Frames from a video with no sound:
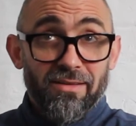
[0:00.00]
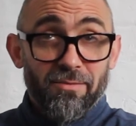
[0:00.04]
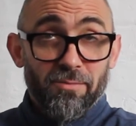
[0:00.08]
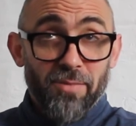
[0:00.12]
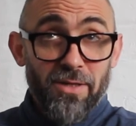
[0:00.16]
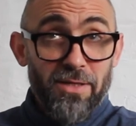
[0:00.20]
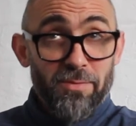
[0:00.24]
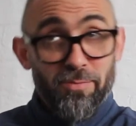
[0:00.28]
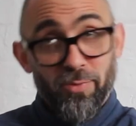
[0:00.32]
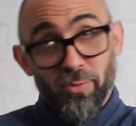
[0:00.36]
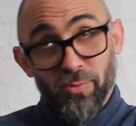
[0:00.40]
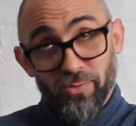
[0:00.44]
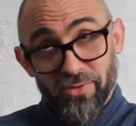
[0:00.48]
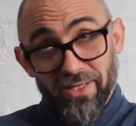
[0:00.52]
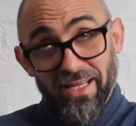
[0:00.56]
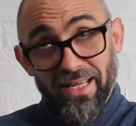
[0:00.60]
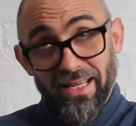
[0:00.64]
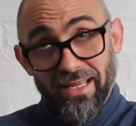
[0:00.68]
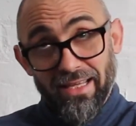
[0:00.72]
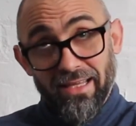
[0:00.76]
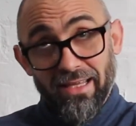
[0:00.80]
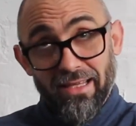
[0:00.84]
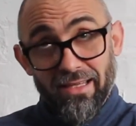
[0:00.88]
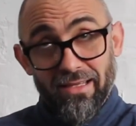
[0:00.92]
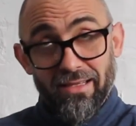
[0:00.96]
people
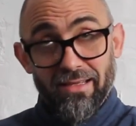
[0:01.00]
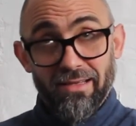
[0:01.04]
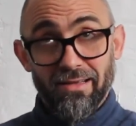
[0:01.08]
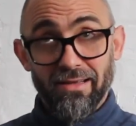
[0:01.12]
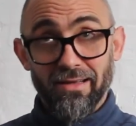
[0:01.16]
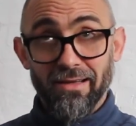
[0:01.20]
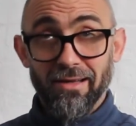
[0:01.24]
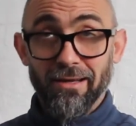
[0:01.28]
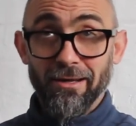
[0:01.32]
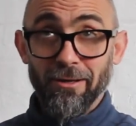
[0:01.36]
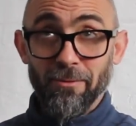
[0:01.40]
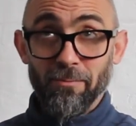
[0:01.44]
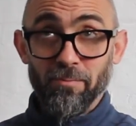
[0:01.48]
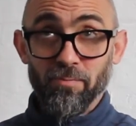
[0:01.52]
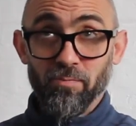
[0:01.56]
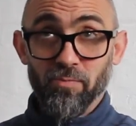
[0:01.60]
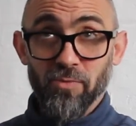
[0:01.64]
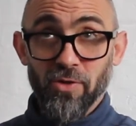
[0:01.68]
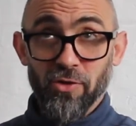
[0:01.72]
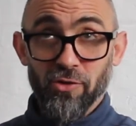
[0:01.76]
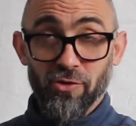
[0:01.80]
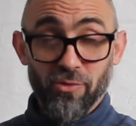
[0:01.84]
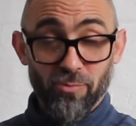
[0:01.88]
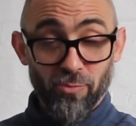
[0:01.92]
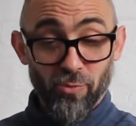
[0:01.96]
dig, the
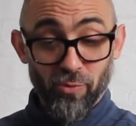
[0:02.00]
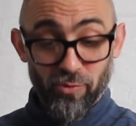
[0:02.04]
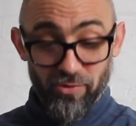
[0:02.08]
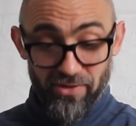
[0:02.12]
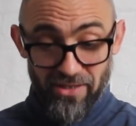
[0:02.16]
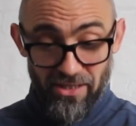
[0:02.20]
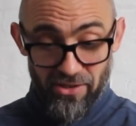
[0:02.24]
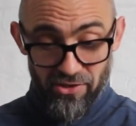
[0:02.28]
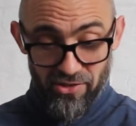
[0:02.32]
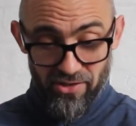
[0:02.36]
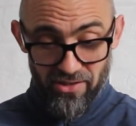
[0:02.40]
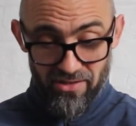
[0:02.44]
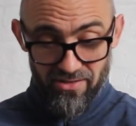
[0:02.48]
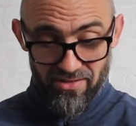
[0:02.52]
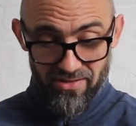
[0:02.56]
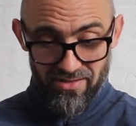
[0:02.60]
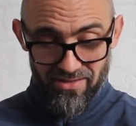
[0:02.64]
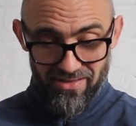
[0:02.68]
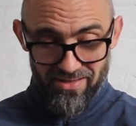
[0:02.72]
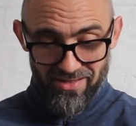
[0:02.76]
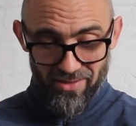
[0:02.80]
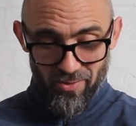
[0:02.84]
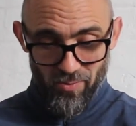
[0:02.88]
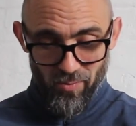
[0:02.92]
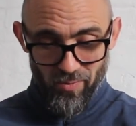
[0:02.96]
more
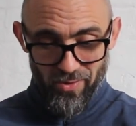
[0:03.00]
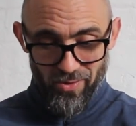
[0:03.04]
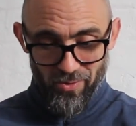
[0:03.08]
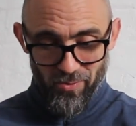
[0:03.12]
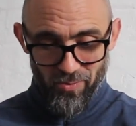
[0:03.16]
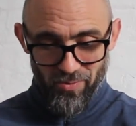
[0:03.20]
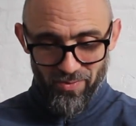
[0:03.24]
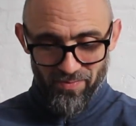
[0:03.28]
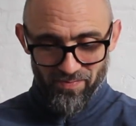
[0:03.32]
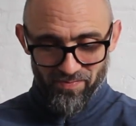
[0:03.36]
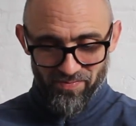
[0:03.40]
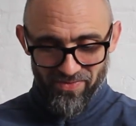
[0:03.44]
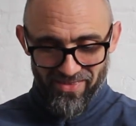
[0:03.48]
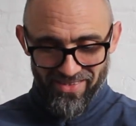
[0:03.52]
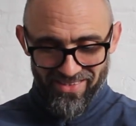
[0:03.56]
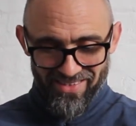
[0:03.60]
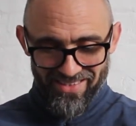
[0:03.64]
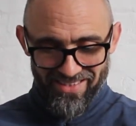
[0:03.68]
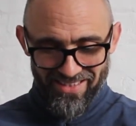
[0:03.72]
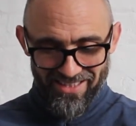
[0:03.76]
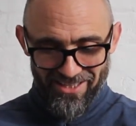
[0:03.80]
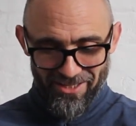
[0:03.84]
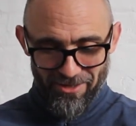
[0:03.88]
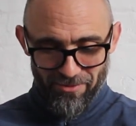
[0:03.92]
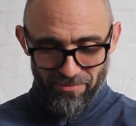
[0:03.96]
ditches will
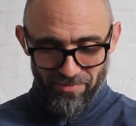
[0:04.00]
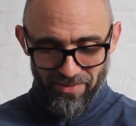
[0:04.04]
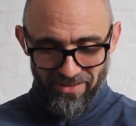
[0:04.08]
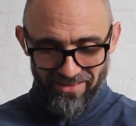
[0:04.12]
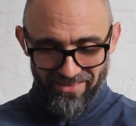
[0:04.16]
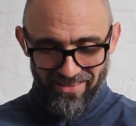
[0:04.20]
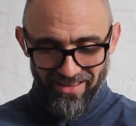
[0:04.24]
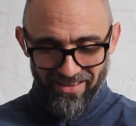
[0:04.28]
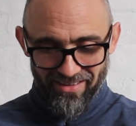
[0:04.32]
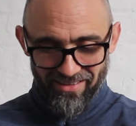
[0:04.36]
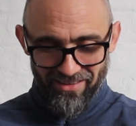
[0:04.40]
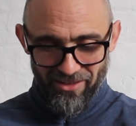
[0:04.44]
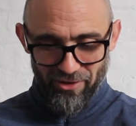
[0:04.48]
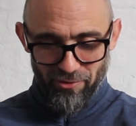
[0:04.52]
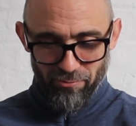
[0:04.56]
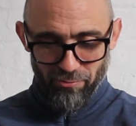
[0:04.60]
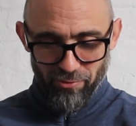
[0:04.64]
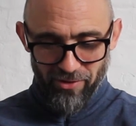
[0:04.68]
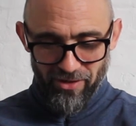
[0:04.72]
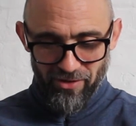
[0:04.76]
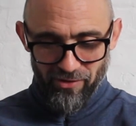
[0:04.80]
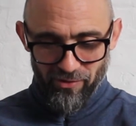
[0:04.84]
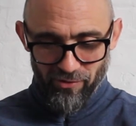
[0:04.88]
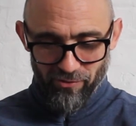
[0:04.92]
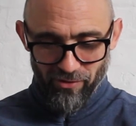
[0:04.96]
be dug. It's
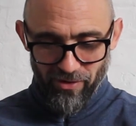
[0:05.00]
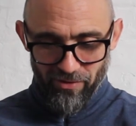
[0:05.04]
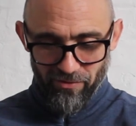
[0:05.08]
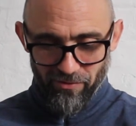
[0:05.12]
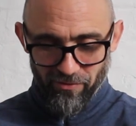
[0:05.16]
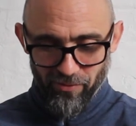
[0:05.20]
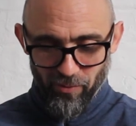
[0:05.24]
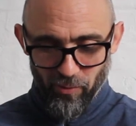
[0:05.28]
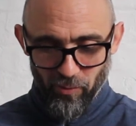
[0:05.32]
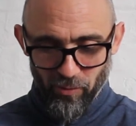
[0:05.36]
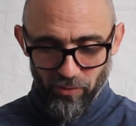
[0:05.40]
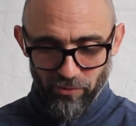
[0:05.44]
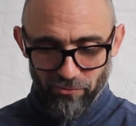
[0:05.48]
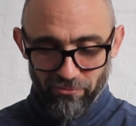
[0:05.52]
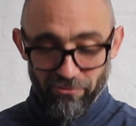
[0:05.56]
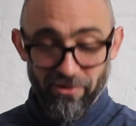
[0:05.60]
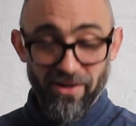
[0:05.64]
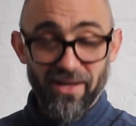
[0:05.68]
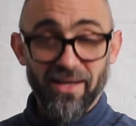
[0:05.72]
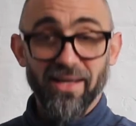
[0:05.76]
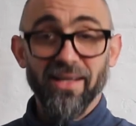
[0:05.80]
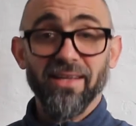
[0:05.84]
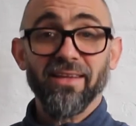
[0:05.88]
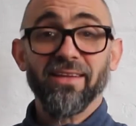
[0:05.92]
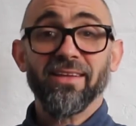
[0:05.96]
pretty straightforward,
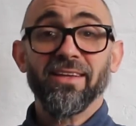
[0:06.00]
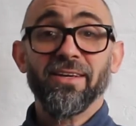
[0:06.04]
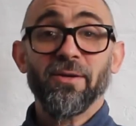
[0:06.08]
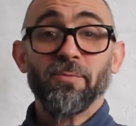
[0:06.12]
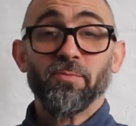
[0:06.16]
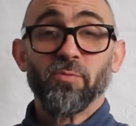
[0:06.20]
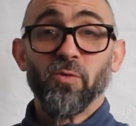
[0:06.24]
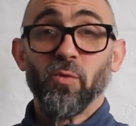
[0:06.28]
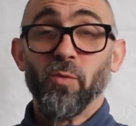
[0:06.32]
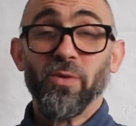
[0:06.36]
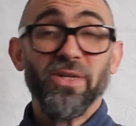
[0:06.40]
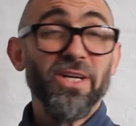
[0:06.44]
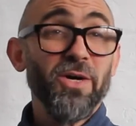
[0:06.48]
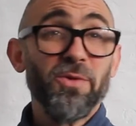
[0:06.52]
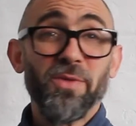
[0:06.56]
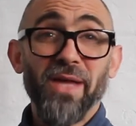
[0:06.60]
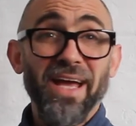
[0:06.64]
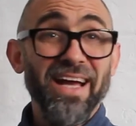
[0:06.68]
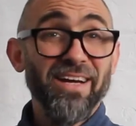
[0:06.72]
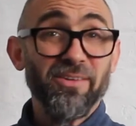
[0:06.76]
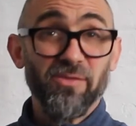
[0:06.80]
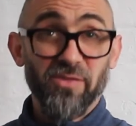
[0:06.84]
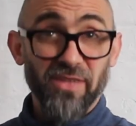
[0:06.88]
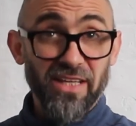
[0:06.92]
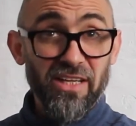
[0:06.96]
really. We know
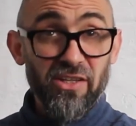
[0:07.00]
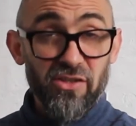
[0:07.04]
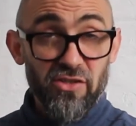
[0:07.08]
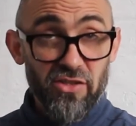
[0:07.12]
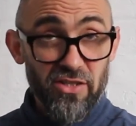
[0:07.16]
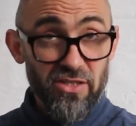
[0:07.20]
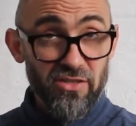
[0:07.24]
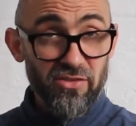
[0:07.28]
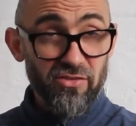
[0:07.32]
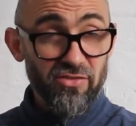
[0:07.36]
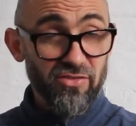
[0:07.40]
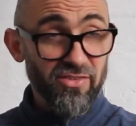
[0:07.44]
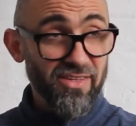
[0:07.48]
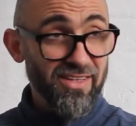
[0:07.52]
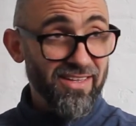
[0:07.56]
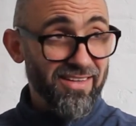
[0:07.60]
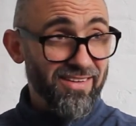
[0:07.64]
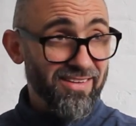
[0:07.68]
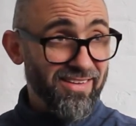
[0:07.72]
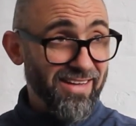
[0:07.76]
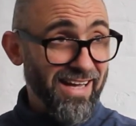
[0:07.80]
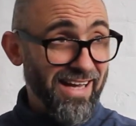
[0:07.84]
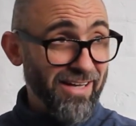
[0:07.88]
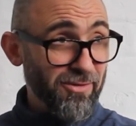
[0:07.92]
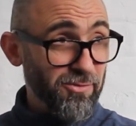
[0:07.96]
that our ditches,
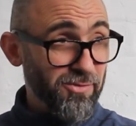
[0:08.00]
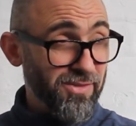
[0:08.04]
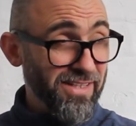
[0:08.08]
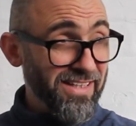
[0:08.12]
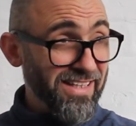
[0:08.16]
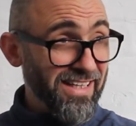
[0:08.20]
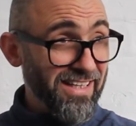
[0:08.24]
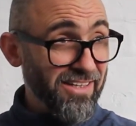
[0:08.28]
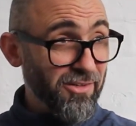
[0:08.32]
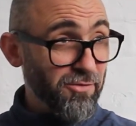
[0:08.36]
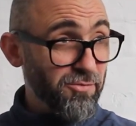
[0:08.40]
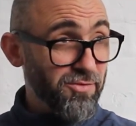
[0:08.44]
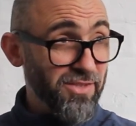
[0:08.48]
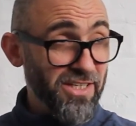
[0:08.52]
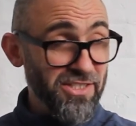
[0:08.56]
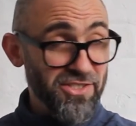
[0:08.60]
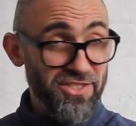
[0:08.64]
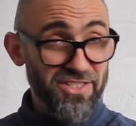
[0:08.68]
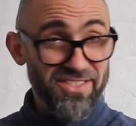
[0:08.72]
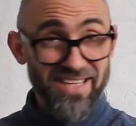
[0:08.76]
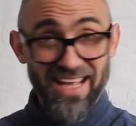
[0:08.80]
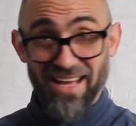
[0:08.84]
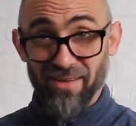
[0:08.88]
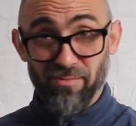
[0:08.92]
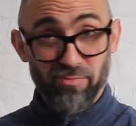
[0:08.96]
our digging of
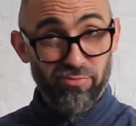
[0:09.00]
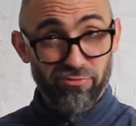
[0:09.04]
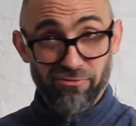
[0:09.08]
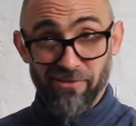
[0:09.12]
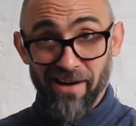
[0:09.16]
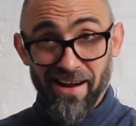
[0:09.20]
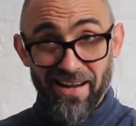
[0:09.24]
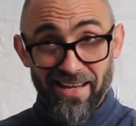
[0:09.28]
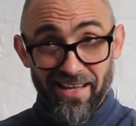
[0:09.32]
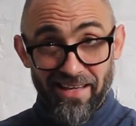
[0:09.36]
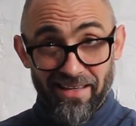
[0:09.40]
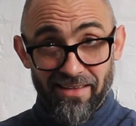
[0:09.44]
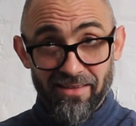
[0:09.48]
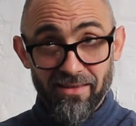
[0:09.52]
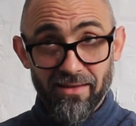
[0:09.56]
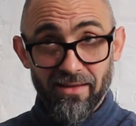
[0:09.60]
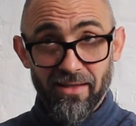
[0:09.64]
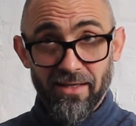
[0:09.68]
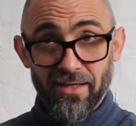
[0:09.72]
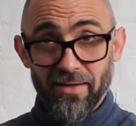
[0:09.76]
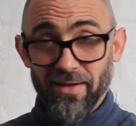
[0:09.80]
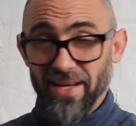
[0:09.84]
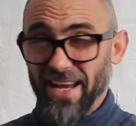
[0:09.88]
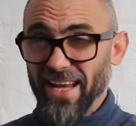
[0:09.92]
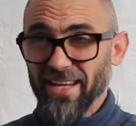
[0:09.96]
ditches, our praying
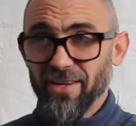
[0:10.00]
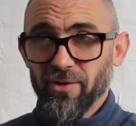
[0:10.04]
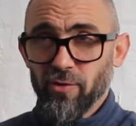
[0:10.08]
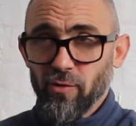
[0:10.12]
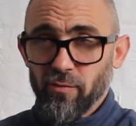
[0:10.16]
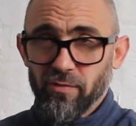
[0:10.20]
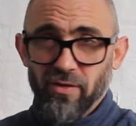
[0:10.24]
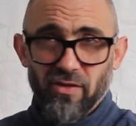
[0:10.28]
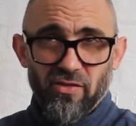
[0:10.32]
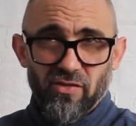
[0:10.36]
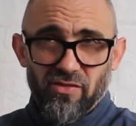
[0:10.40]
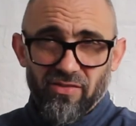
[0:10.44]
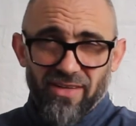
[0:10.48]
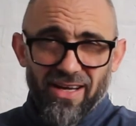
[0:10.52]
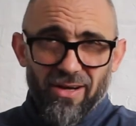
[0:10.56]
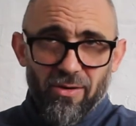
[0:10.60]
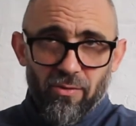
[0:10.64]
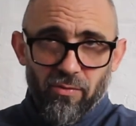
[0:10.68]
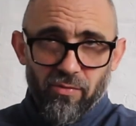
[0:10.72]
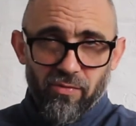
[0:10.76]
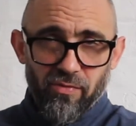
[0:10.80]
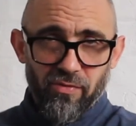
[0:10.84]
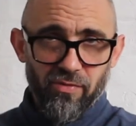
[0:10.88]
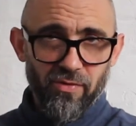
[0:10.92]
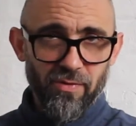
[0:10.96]
in and of
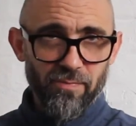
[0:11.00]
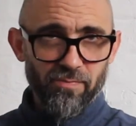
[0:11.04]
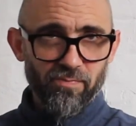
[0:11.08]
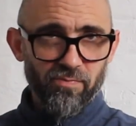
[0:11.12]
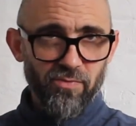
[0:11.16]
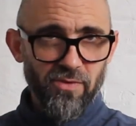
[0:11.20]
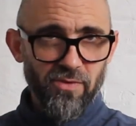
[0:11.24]
itself